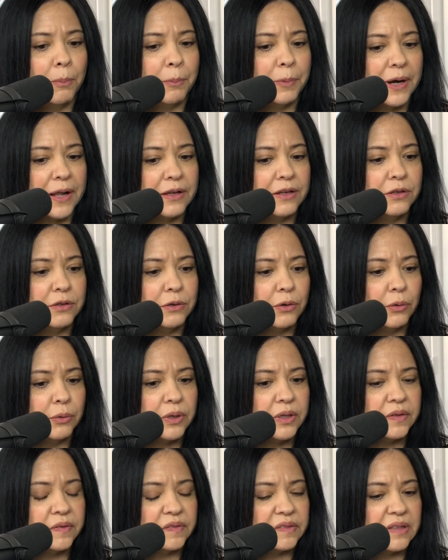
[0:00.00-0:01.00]
But I
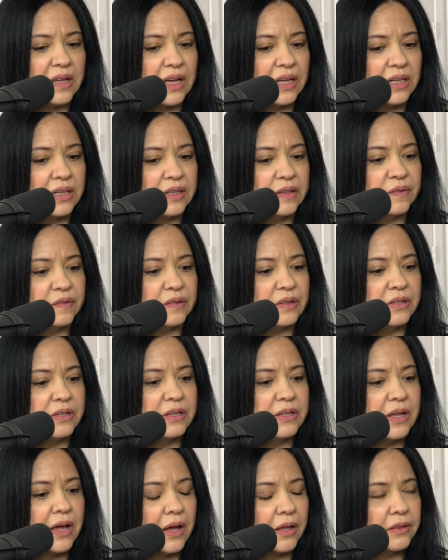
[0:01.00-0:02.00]
noticed that it's
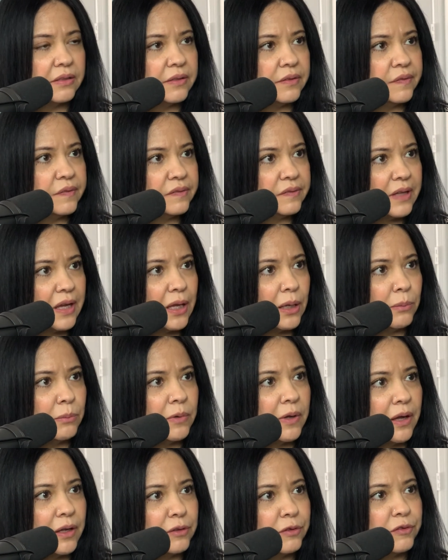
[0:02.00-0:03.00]
not the same
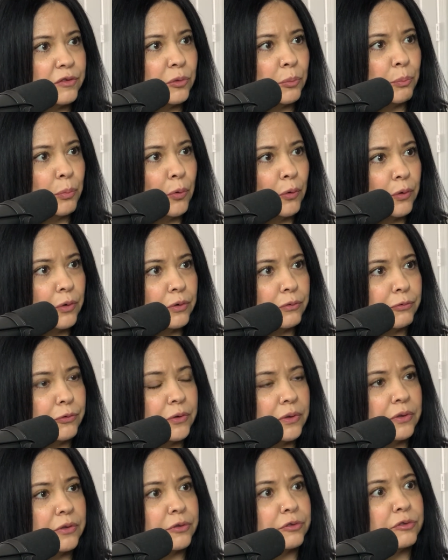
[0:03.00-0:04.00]
kind of support
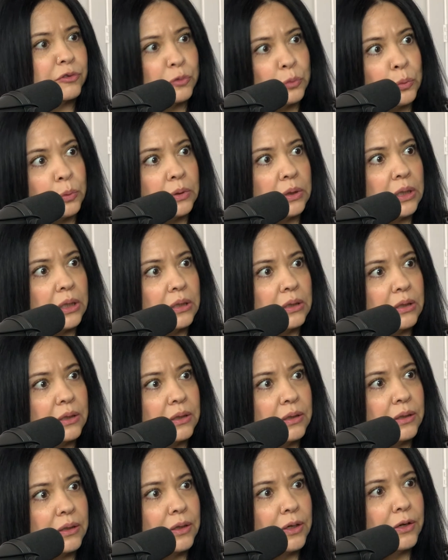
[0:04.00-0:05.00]
for their schooling,
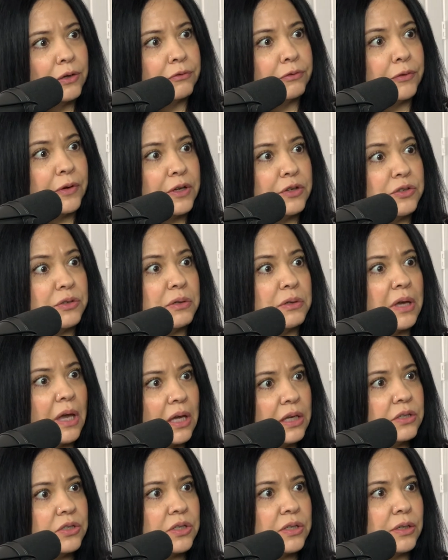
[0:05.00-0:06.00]
for
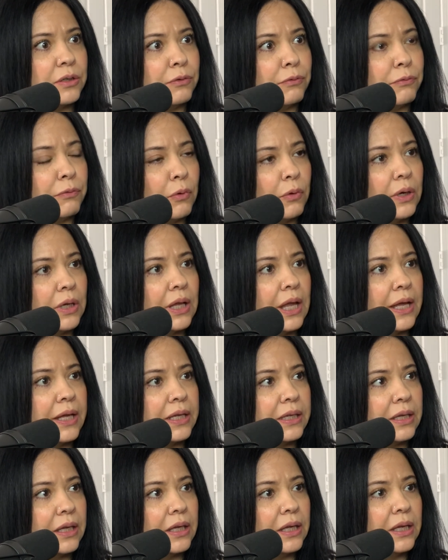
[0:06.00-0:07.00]
education, for like...